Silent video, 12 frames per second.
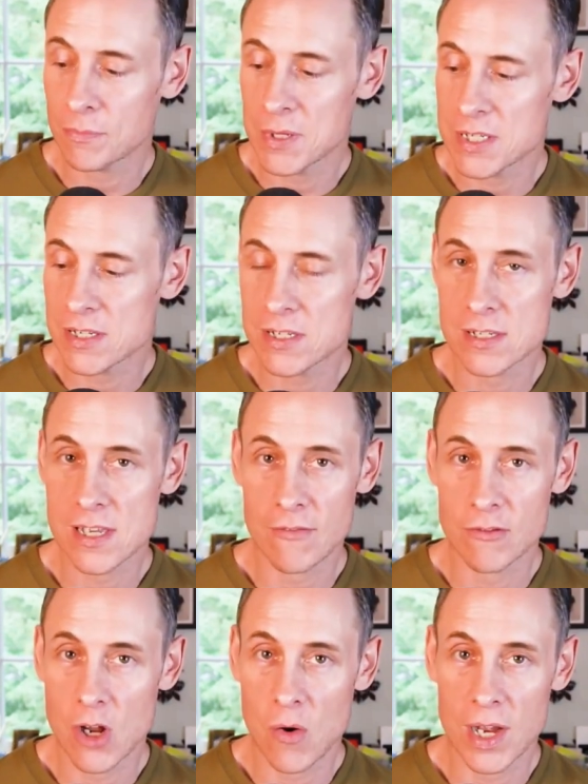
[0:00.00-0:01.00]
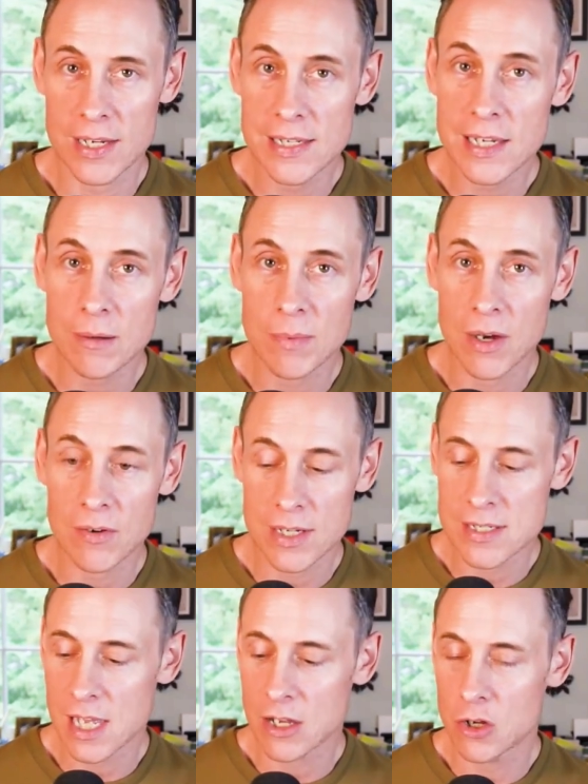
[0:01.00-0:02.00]
businesses have no idea about
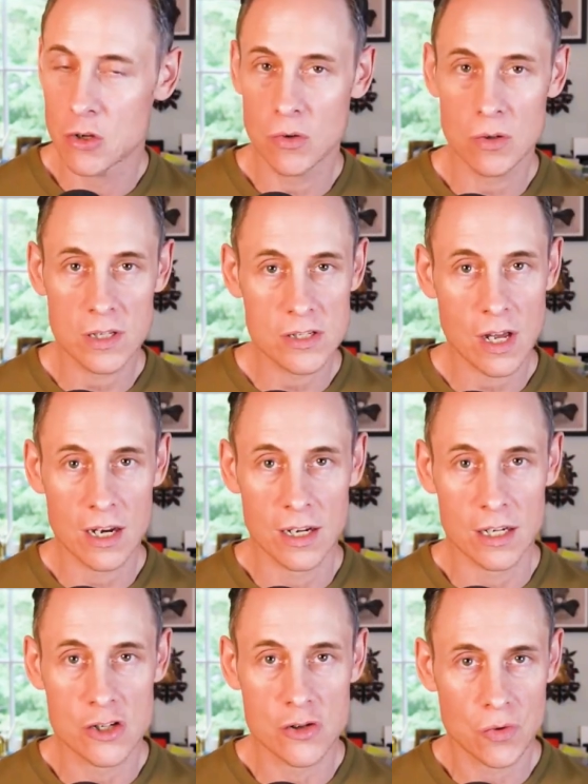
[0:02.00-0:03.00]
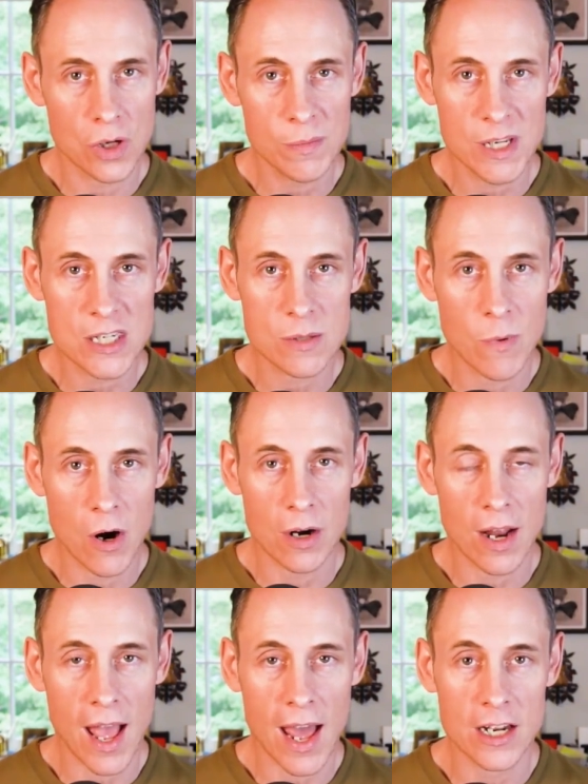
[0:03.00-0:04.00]
is that Google has gotten extremely
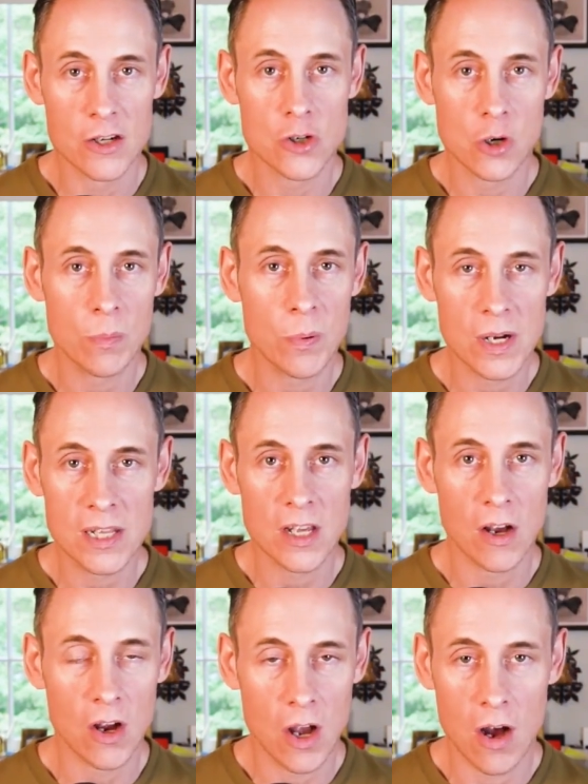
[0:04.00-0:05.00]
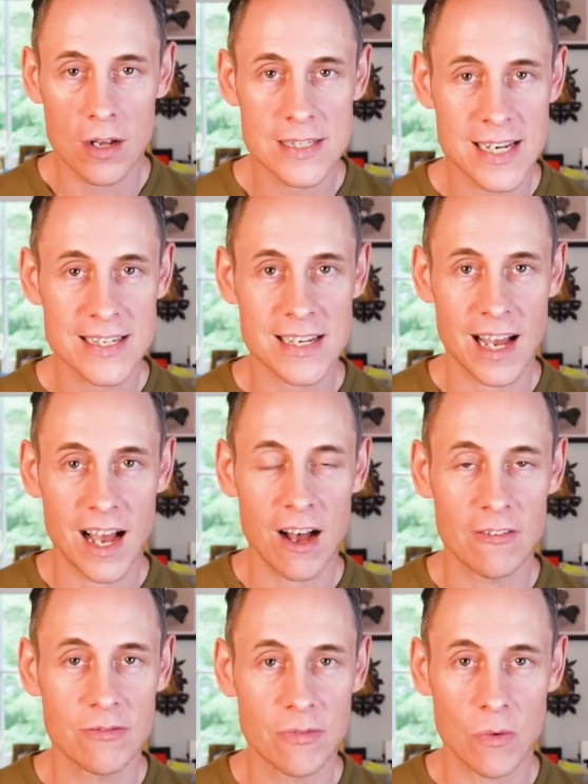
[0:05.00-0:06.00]
smart at interpreting the content
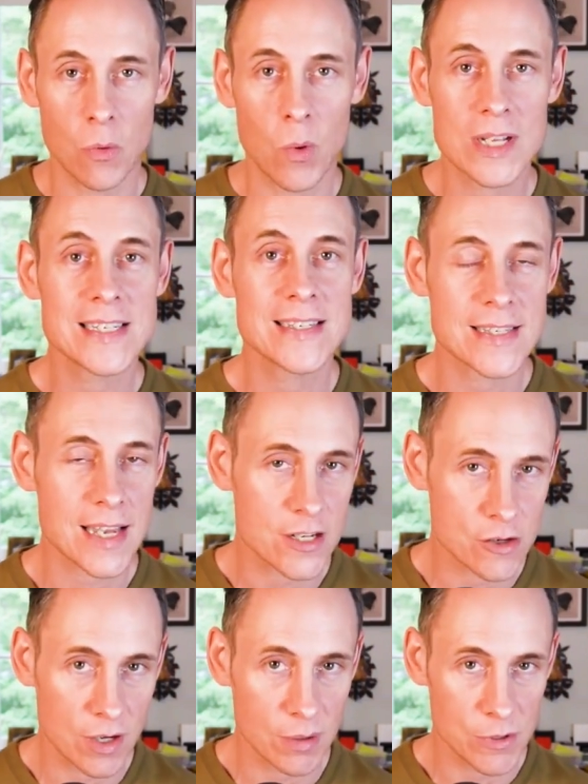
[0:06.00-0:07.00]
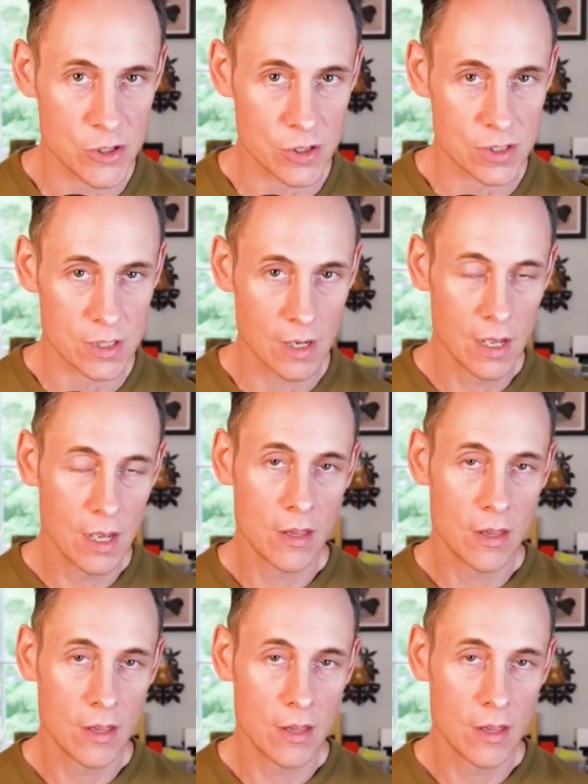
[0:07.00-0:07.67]
of what's inside your images.